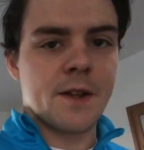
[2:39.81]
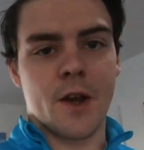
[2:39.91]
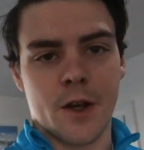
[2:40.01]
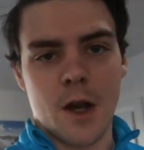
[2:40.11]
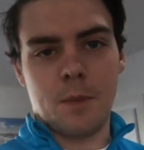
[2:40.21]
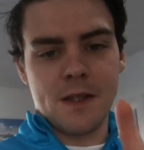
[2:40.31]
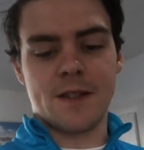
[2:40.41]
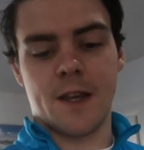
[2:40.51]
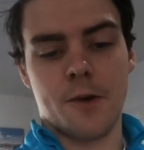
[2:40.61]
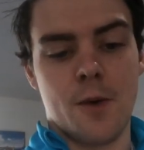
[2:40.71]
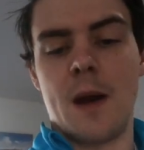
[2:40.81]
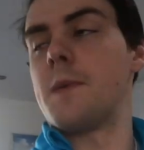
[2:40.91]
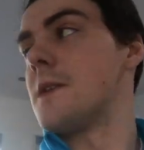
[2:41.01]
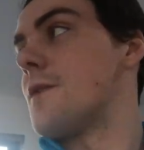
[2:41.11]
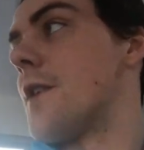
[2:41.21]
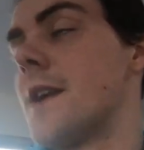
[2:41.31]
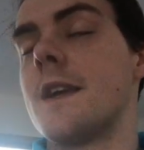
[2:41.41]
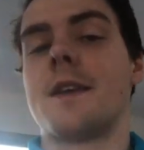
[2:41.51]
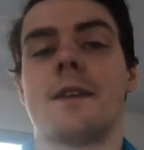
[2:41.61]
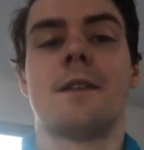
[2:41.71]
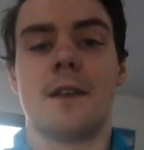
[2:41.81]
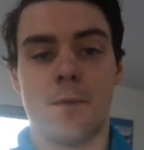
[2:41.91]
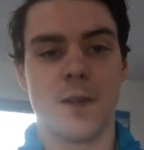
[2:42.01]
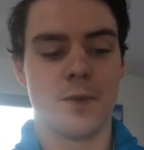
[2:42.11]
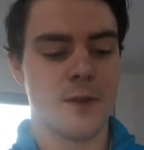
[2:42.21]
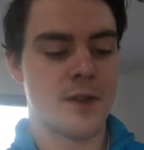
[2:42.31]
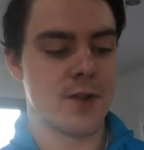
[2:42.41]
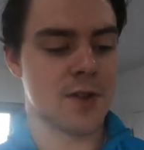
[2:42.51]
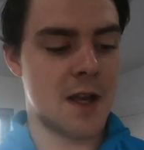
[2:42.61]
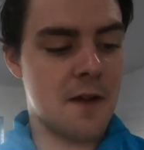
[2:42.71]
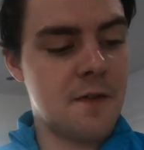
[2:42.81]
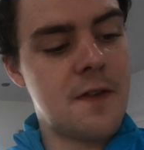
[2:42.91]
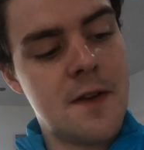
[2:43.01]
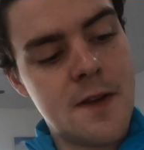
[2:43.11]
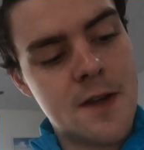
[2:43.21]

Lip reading: Now a couple of secret weapons for you. Keep these ones to yourself.